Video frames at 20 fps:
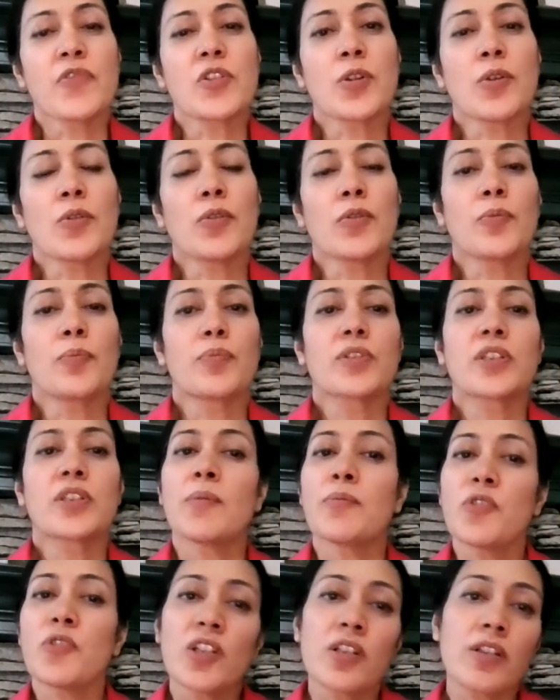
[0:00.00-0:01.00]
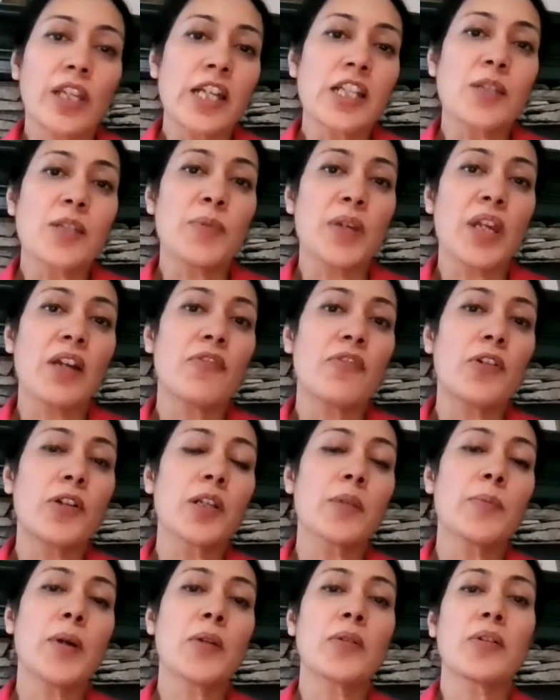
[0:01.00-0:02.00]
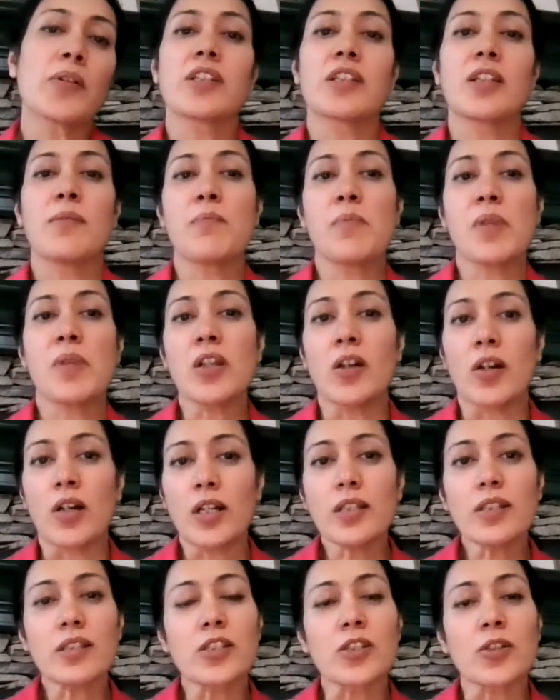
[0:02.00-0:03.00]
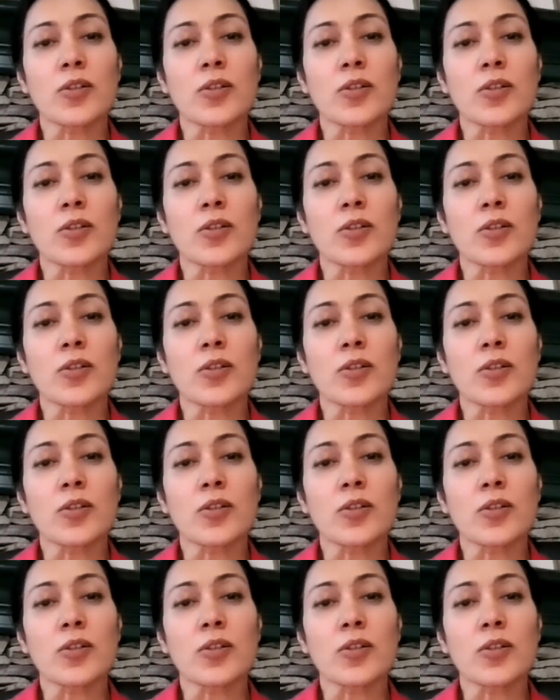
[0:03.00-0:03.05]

So some kids may have heard about it, some may not.